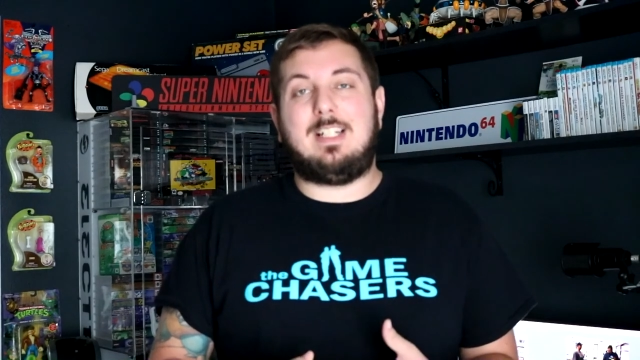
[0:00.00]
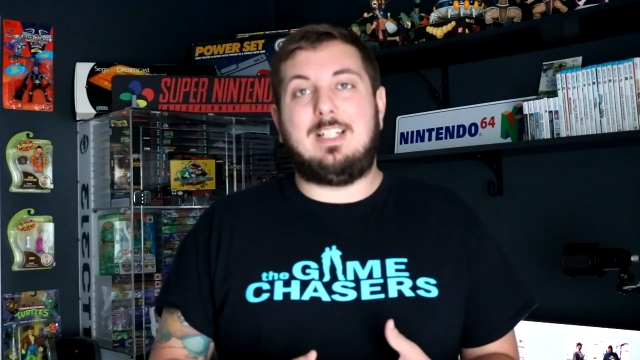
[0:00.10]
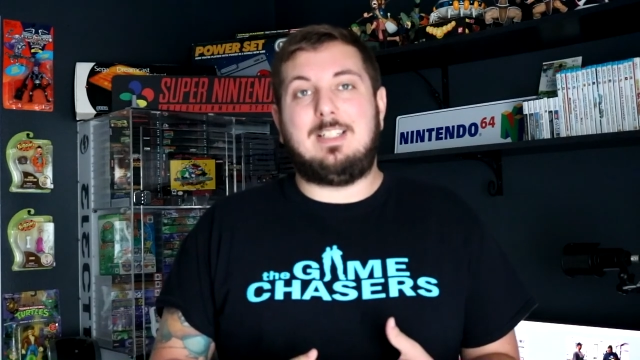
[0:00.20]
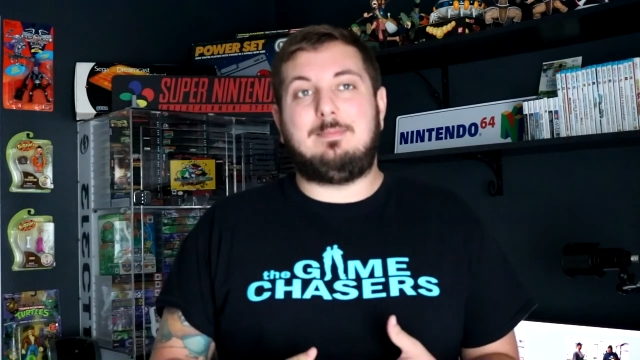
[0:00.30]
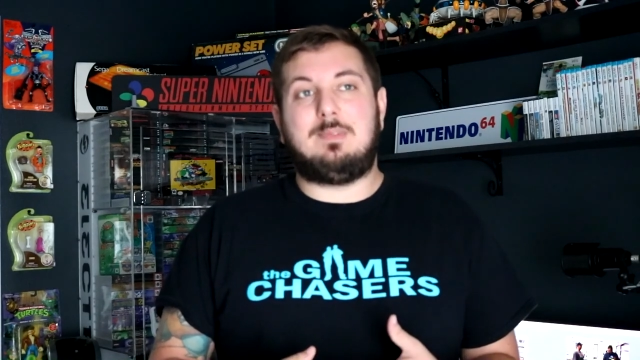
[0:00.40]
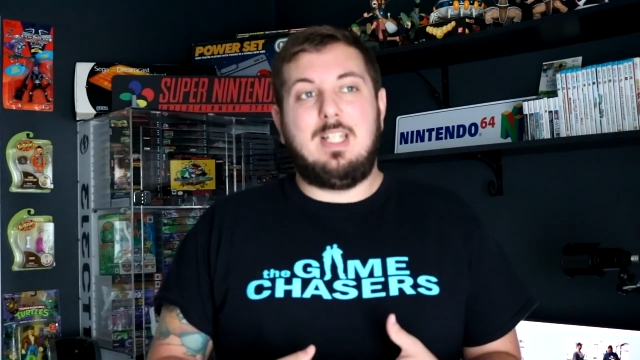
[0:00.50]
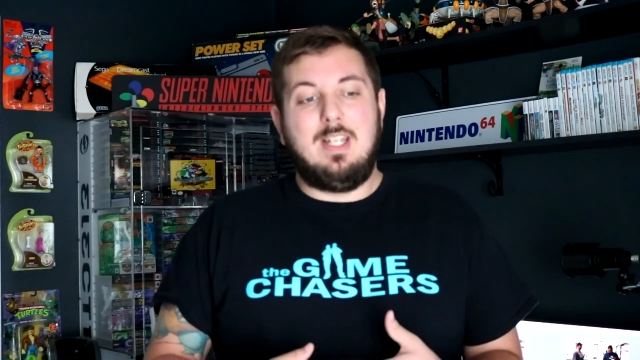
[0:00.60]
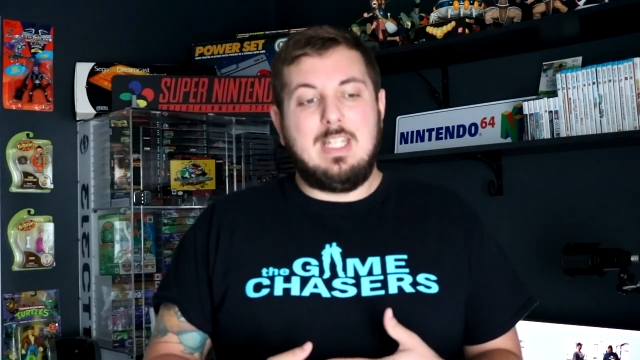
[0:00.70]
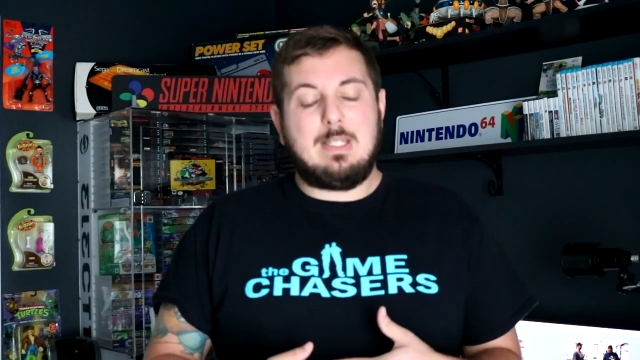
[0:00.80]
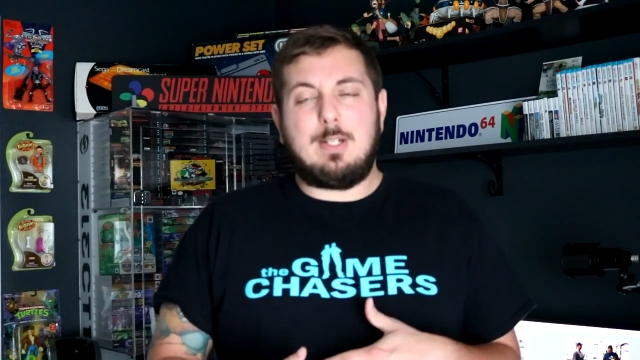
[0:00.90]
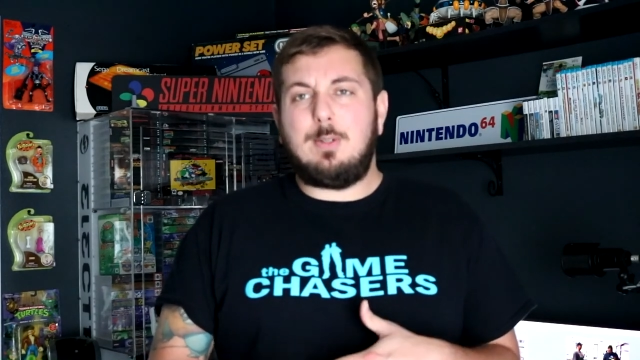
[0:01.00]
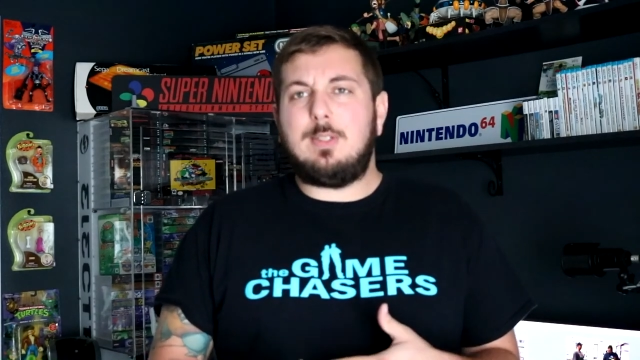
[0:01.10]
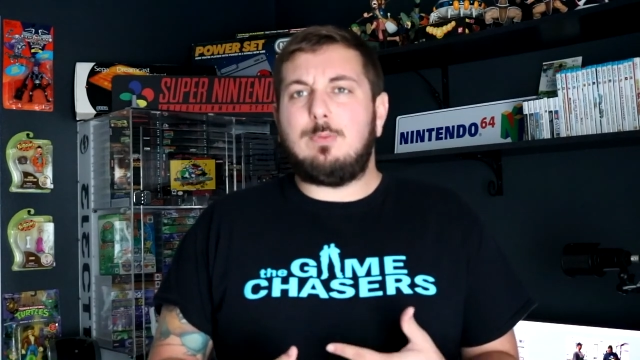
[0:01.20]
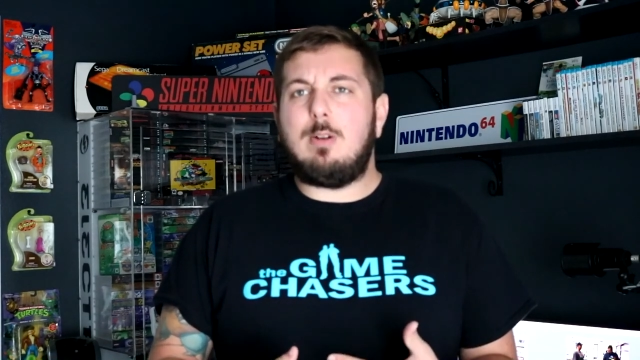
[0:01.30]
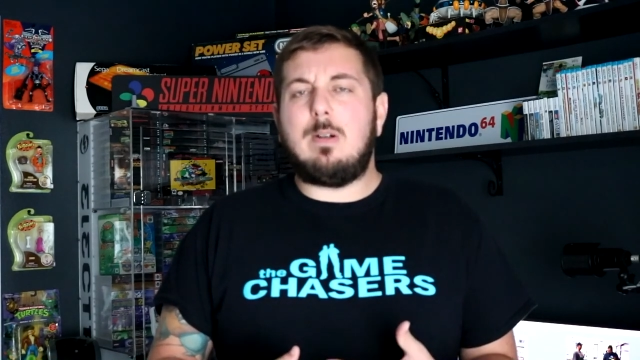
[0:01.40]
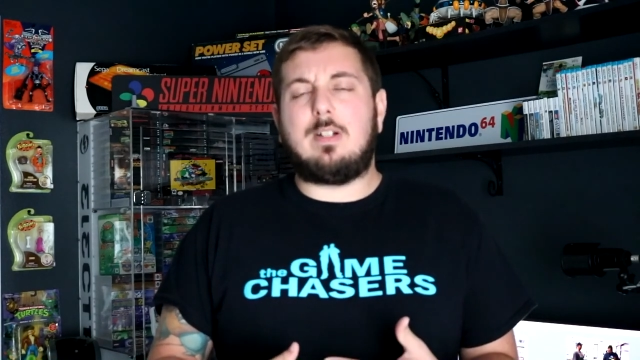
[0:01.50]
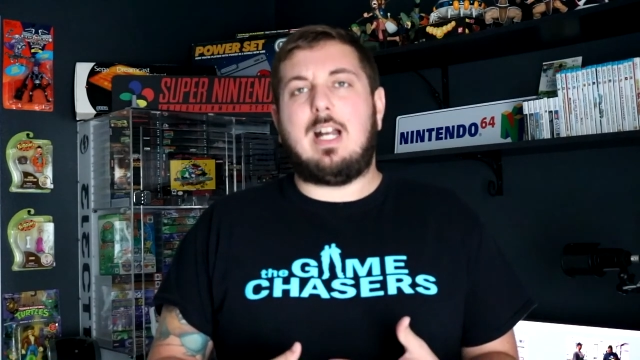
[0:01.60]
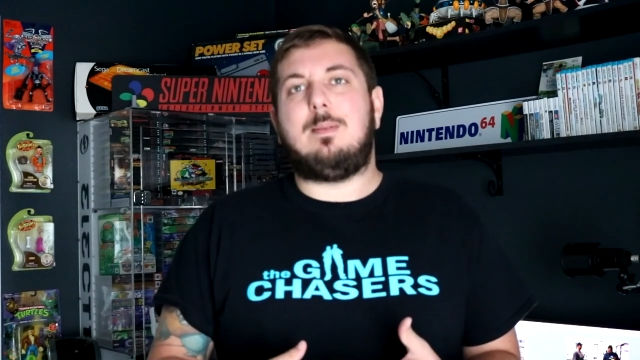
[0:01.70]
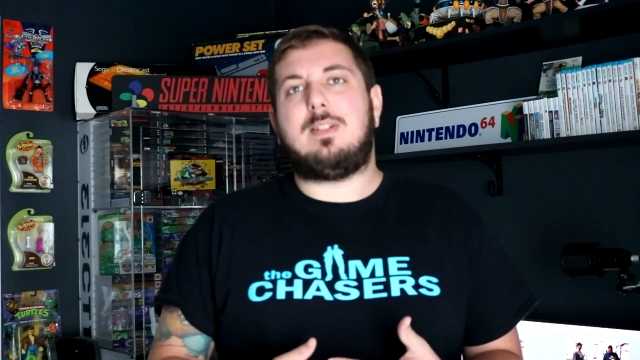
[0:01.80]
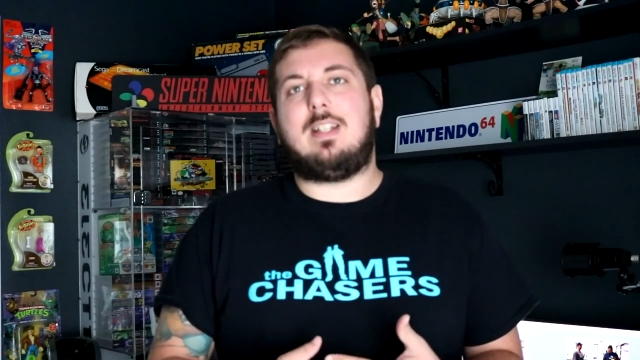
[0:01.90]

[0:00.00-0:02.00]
um, especially with the RoboCops.